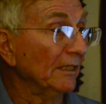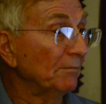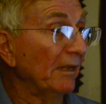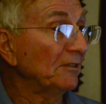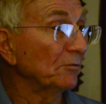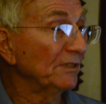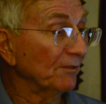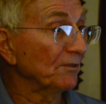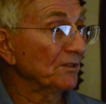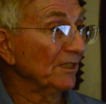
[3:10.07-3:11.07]
It made no
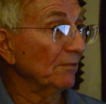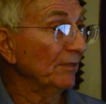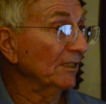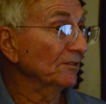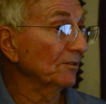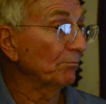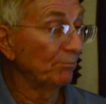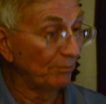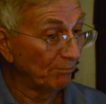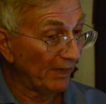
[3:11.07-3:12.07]
difference to them because the
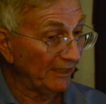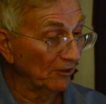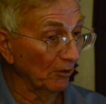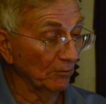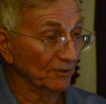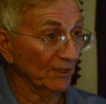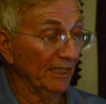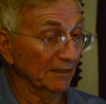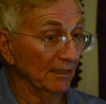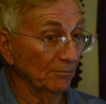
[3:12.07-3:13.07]
main goal was to
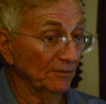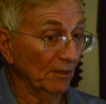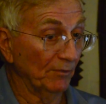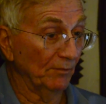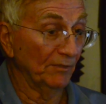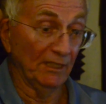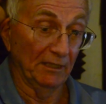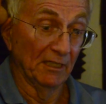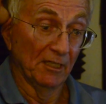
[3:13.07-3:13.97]
get the WMD.